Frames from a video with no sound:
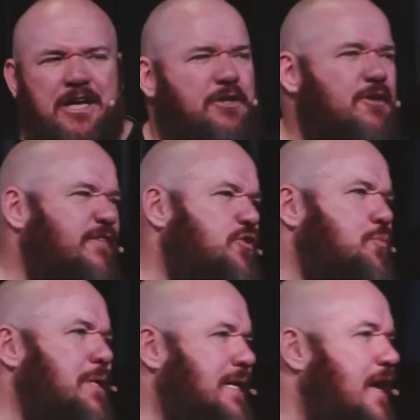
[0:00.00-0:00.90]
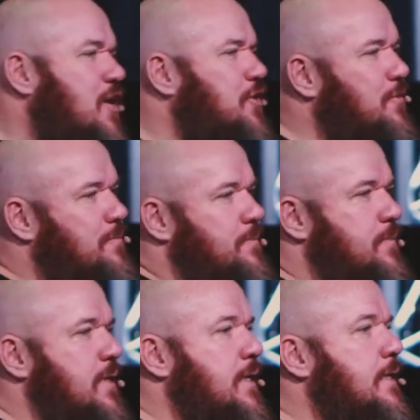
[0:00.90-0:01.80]
You don't have to be in line. You,
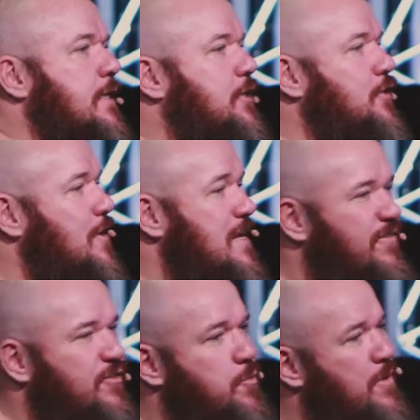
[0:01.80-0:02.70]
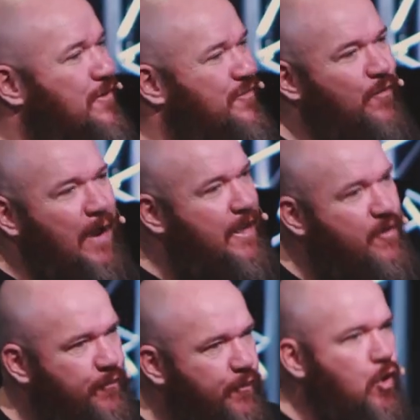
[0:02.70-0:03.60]
you don't have to be on
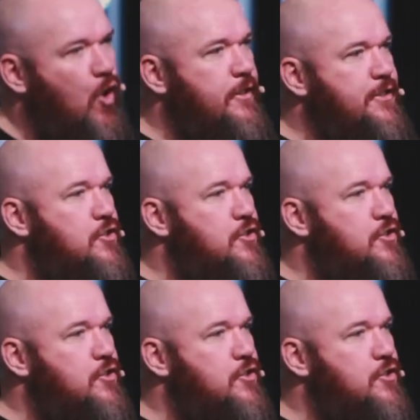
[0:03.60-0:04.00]
fire for God.